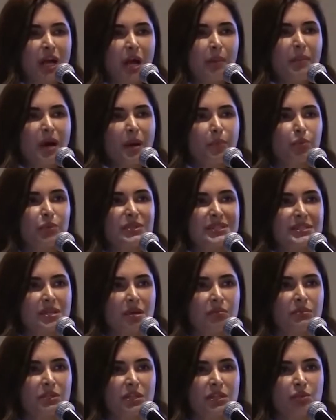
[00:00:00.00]
come up with
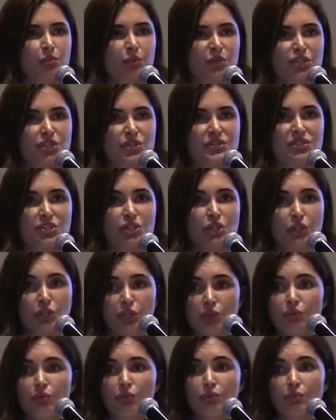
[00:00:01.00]
something which is
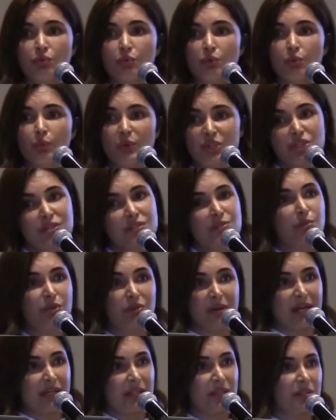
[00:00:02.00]
new, which is
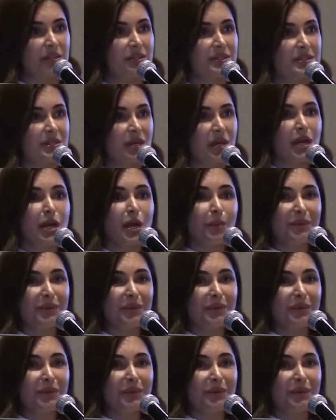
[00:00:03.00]
miraculous.